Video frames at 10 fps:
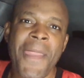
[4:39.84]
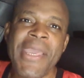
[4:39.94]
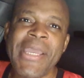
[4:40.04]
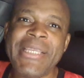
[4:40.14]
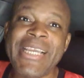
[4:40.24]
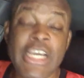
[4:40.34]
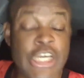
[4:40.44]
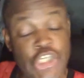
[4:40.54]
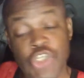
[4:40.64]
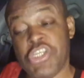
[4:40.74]
You dig?
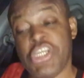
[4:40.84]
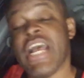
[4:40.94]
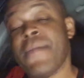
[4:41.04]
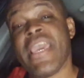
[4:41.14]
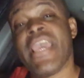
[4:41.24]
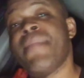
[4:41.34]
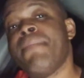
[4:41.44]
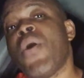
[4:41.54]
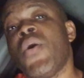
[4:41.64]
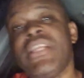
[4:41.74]
Cause you see that I'm getting
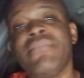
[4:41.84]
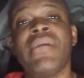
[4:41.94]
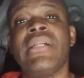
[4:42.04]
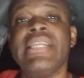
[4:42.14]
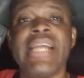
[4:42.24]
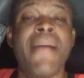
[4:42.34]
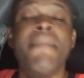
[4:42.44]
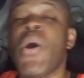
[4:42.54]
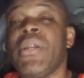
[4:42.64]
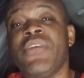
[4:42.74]
bowling money now.
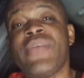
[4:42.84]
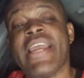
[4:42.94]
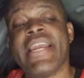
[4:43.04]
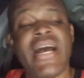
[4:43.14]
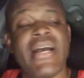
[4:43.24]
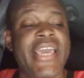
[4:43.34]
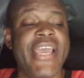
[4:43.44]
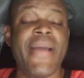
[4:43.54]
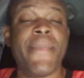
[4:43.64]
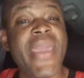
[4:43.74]
I'm bowling right now,
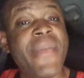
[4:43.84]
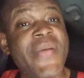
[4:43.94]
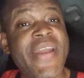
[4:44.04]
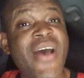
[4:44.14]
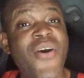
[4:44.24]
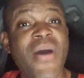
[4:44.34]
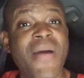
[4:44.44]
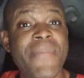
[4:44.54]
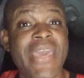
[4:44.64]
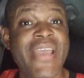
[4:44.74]
getting the paper now. Well,
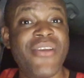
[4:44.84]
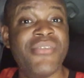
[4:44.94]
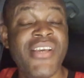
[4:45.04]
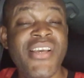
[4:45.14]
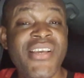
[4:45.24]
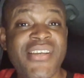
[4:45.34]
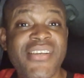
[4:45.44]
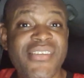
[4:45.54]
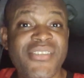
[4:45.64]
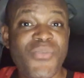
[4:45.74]
I'm getting
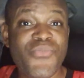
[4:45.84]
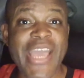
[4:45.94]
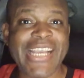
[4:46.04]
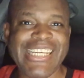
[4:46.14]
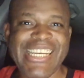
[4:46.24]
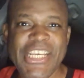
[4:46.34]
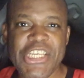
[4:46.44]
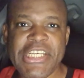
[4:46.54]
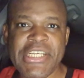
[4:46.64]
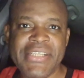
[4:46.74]
some
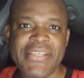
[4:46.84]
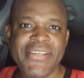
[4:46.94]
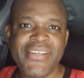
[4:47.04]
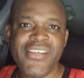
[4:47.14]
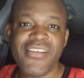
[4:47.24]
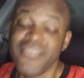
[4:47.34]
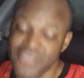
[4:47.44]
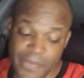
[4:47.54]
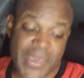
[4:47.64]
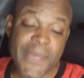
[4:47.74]
recognition.
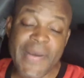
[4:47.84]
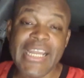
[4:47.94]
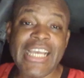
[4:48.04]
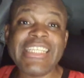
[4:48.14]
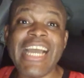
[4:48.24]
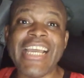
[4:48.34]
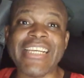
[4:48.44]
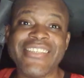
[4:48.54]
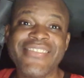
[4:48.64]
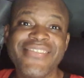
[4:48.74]
Some people are like that.
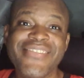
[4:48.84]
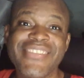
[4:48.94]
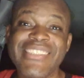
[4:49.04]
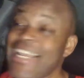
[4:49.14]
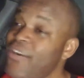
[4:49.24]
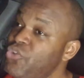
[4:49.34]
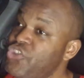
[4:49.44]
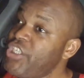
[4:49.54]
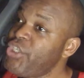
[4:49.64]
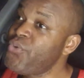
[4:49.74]
They don't
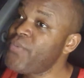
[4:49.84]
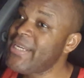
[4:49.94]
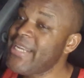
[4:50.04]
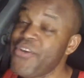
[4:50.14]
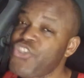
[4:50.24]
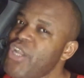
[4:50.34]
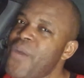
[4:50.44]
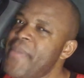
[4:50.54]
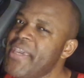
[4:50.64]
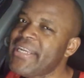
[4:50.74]
see you when they only
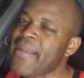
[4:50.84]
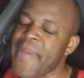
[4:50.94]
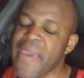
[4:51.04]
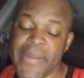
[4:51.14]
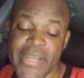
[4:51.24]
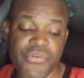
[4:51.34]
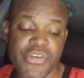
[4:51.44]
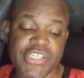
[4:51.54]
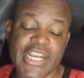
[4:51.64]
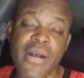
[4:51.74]
start making the paper, that
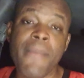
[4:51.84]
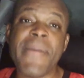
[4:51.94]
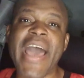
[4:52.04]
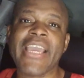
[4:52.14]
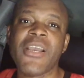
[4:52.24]
rush and come back.